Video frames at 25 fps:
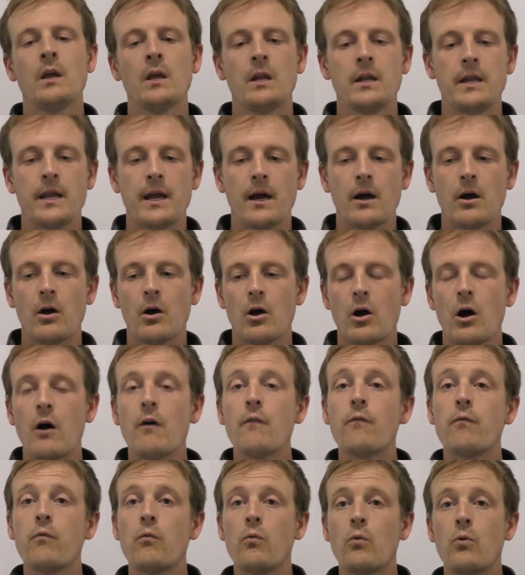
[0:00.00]
Now,
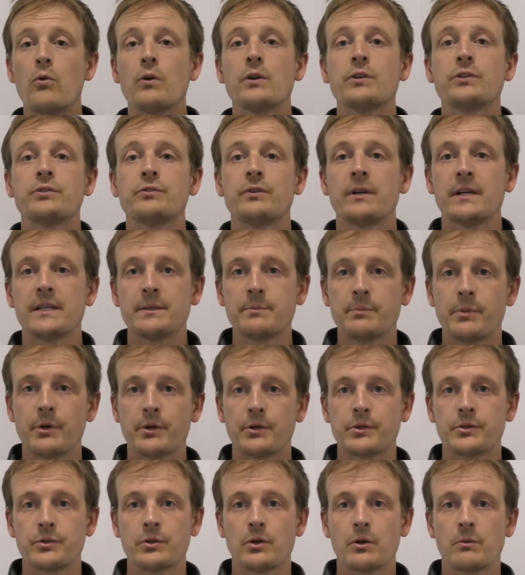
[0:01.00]
I've worn a Strasbourg
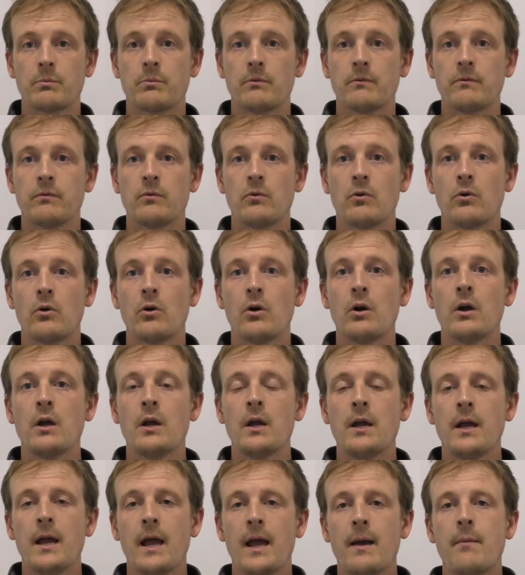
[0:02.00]
sock before,
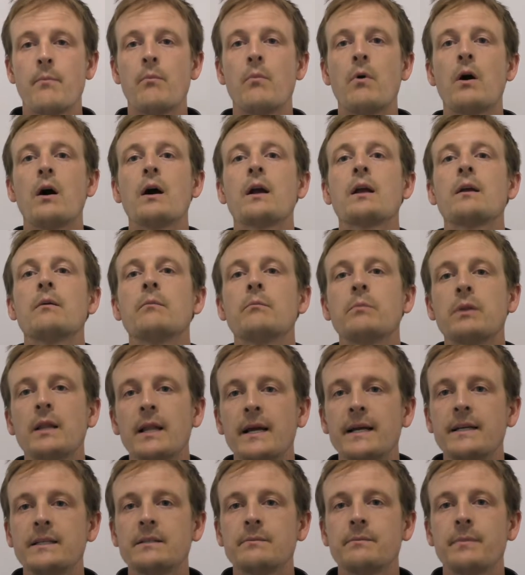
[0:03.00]
and my
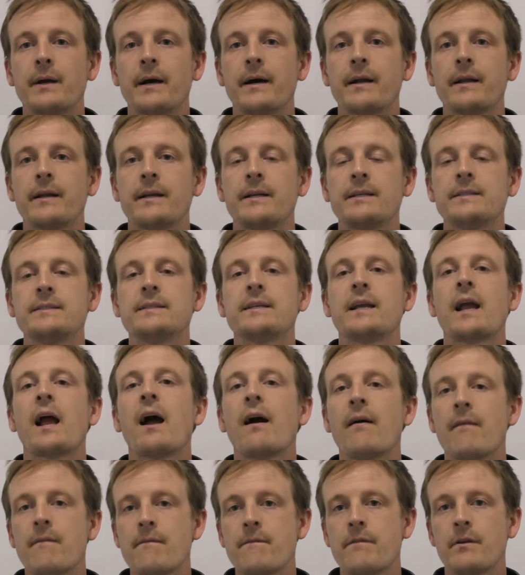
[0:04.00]
complaint about it is the
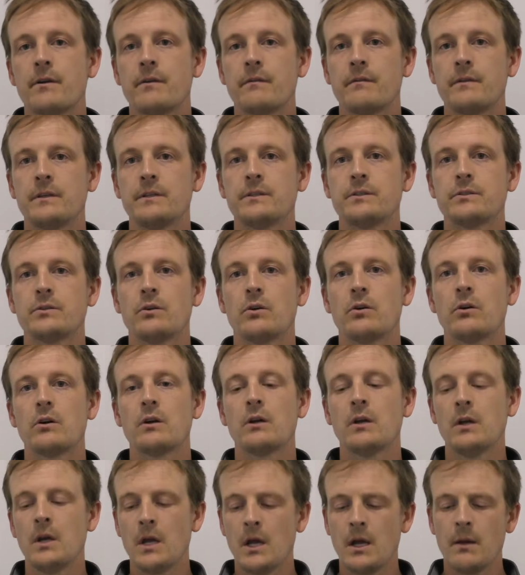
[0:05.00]
comfort of this sock.
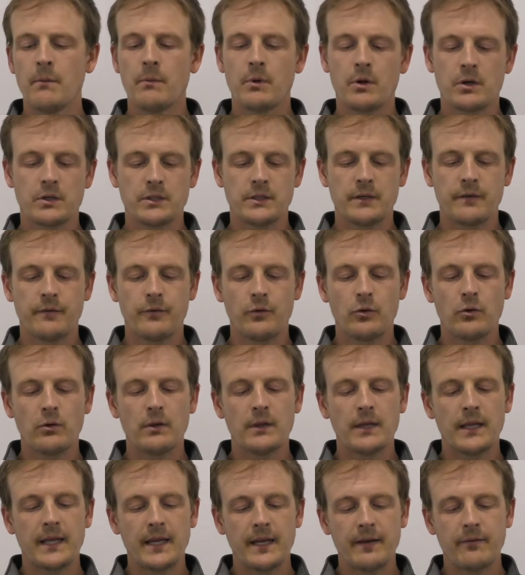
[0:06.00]
Because if you're
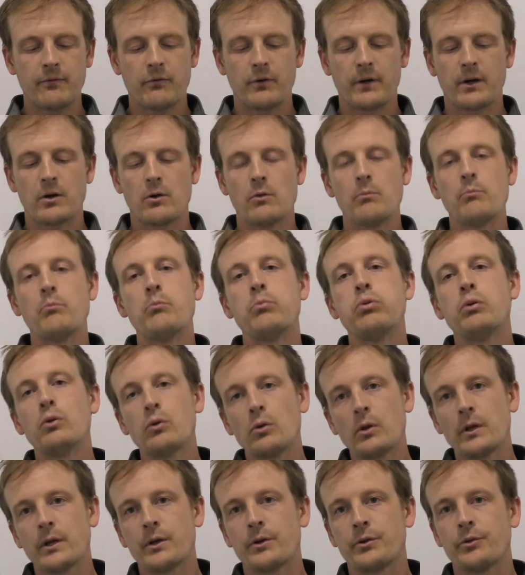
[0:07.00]
levering or
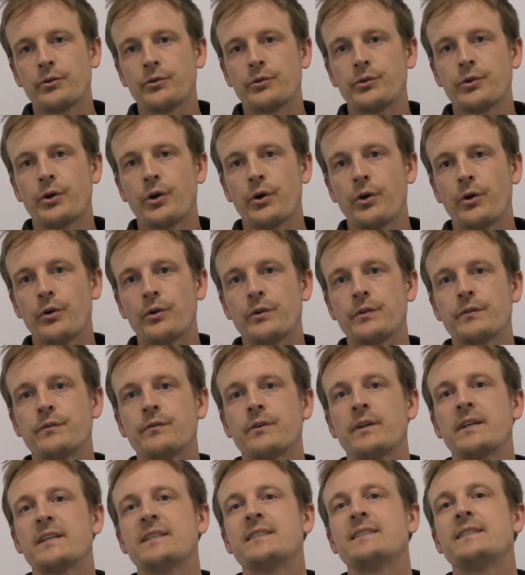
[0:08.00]
pulling on your toes
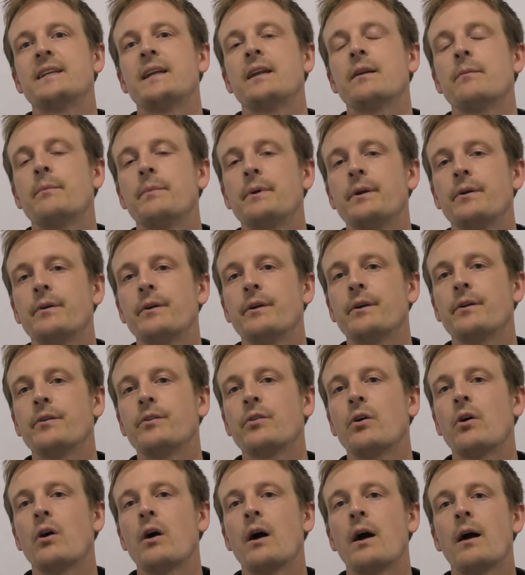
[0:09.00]
for an extended period of
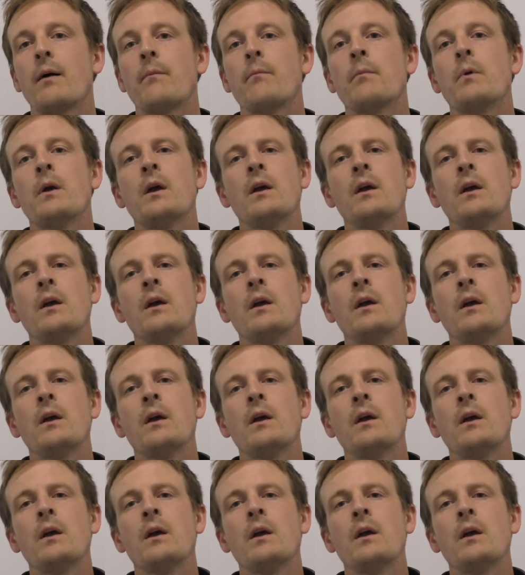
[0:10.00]
time,